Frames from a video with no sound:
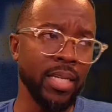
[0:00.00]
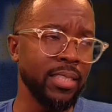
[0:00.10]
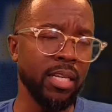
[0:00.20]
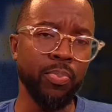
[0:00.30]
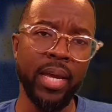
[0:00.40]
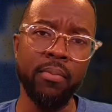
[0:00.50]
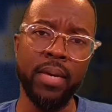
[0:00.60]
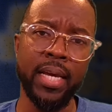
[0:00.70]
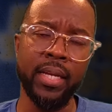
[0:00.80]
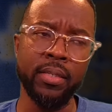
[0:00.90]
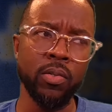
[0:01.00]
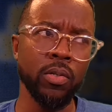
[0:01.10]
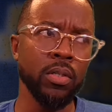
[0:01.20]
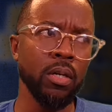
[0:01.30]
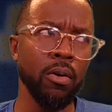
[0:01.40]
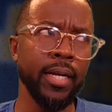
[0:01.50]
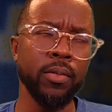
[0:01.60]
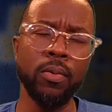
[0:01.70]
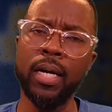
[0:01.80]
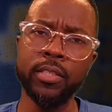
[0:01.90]
I think Peyton Manning or
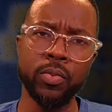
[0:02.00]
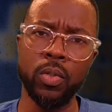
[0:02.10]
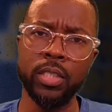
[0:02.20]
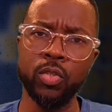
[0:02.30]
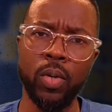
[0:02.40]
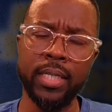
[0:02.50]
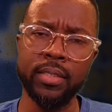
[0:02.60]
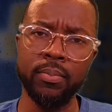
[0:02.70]
Aaron Rodgers won it twice.